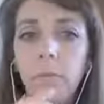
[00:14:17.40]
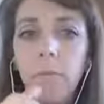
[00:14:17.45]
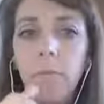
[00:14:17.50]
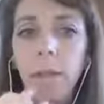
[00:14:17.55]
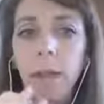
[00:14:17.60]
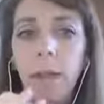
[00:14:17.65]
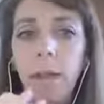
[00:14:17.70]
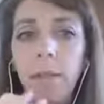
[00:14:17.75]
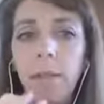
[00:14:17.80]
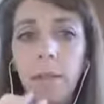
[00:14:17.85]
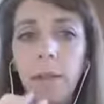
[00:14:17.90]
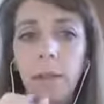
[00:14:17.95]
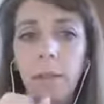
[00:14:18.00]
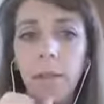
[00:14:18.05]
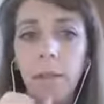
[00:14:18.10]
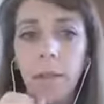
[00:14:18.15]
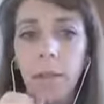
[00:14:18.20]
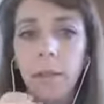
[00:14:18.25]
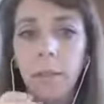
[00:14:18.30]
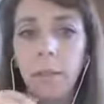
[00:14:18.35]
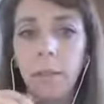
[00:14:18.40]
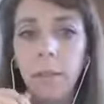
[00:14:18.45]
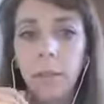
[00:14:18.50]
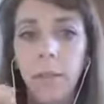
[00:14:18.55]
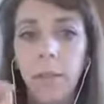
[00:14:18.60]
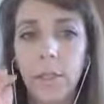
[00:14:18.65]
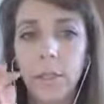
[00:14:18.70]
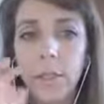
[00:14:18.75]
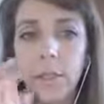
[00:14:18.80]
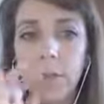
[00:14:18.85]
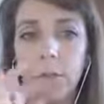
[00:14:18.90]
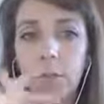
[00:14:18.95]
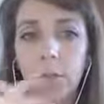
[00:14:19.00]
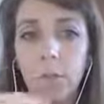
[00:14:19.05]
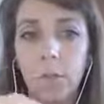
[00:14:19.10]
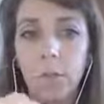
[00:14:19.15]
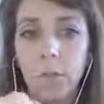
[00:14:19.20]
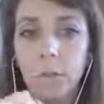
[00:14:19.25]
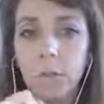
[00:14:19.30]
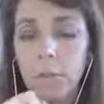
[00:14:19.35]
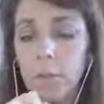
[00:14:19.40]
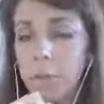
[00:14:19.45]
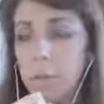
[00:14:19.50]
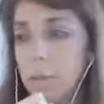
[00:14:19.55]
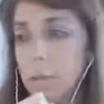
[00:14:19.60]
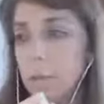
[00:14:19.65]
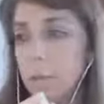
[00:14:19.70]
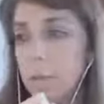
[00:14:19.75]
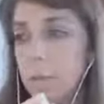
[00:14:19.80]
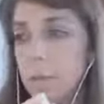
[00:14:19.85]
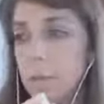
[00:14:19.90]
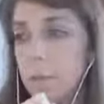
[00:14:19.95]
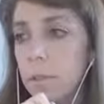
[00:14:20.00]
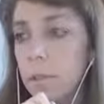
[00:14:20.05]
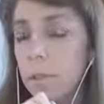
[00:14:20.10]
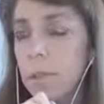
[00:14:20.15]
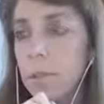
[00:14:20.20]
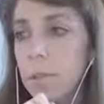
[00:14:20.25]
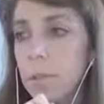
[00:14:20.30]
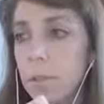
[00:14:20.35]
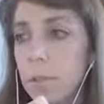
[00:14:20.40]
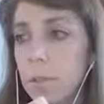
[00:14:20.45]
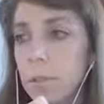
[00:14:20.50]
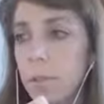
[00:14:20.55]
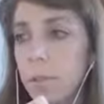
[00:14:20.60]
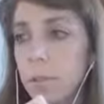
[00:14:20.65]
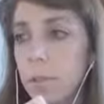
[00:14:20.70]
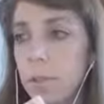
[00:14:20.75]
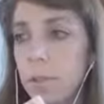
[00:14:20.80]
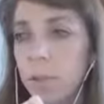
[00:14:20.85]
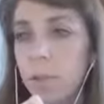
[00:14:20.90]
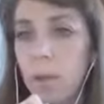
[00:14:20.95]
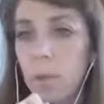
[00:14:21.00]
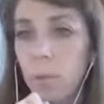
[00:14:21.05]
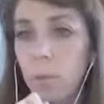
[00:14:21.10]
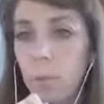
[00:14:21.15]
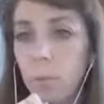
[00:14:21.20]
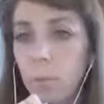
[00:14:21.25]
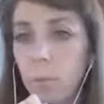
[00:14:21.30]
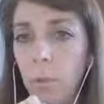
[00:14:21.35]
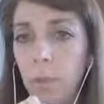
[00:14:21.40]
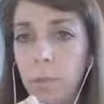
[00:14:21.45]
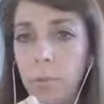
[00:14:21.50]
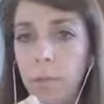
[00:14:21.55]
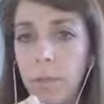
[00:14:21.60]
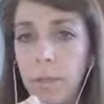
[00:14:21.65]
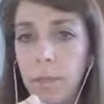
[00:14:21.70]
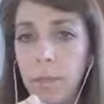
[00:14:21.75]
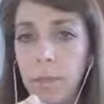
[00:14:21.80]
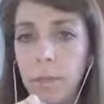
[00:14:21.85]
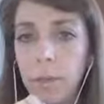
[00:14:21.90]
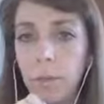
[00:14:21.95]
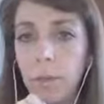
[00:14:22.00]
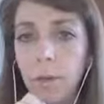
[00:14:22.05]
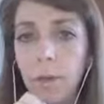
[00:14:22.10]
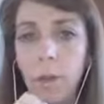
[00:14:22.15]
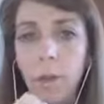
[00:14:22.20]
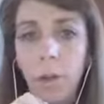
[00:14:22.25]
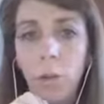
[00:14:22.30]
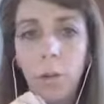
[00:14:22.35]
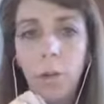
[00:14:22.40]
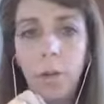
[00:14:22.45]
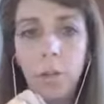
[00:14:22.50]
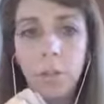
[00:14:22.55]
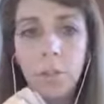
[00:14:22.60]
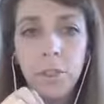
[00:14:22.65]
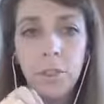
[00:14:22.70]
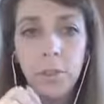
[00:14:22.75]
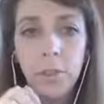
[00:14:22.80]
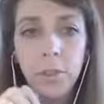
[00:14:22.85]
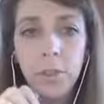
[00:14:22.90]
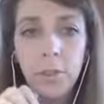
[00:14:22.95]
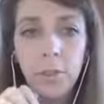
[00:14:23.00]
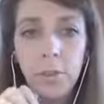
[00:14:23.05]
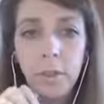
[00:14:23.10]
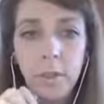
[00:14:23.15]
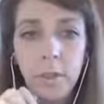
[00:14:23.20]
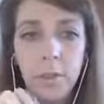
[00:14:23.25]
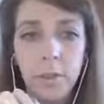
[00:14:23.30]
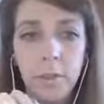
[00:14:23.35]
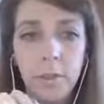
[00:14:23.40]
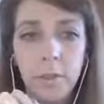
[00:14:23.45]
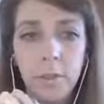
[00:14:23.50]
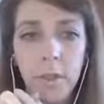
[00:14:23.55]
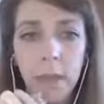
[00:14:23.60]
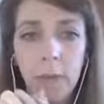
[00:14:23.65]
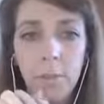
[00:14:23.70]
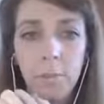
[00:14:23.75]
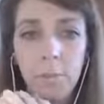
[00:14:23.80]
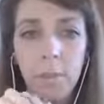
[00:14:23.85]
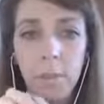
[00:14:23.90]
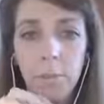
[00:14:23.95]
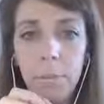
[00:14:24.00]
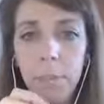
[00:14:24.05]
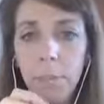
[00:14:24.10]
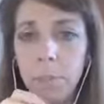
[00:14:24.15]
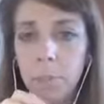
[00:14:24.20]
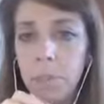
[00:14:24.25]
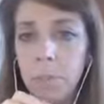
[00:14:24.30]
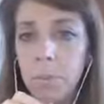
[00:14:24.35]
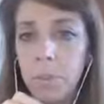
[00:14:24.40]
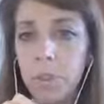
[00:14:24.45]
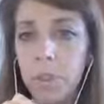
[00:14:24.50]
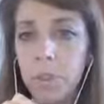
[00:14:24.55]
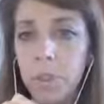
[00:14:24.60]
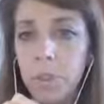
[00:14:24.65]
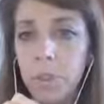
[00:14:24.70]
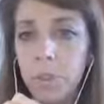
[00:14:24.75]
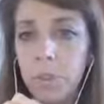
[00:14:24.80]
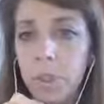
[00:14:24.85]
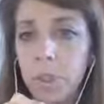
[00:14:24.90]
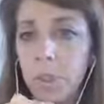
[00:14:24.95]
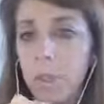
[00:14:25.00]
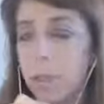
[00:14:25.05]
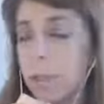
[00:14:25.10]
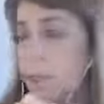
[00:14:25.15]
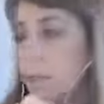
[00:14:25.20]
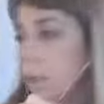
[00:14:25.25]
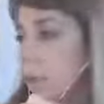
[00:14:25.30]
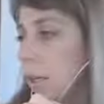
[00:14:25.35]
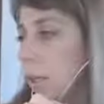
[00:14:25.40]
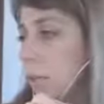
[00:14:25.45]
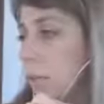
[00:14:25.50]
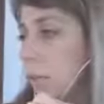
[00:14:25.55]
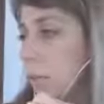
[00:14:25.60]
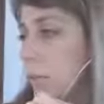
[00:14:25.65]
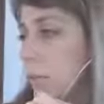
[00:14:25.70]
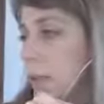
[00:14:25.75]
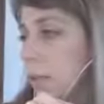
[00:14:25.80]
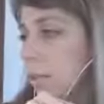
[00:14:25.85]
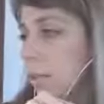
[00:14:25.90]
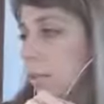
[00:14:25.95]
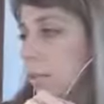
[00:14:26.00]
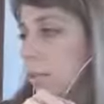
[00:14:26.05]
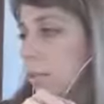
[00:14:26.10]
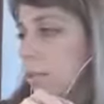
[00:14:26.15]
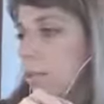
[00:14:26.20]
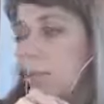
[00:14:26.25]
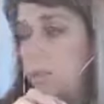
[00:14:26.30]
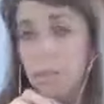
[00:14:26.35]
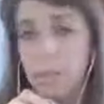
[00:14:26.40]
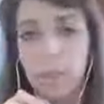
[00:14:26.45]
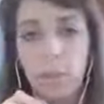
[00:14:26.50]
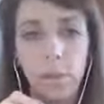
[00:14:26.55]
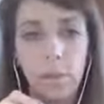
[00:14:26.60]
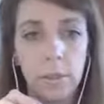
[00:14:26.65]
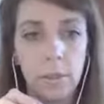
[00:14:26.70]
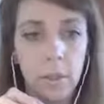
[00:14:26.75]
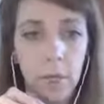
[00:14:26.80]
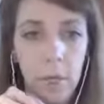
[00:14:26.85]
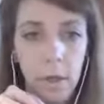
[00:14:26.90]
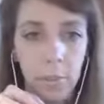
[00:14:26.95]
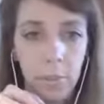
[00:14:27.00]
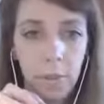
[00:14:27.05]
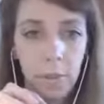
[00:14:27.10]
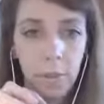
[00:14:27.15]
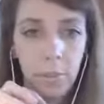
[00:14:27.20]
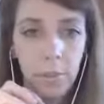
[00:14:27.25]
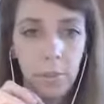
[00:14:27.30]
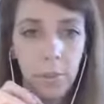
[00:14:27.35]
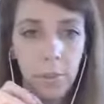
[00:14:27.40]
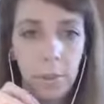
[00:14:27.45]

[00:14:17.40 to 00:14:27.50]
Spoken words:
I think that you want to do, is to create more than one pin. So what I'm showing you is that Pinterest pin that you can click on and go to right now, so that you can talk about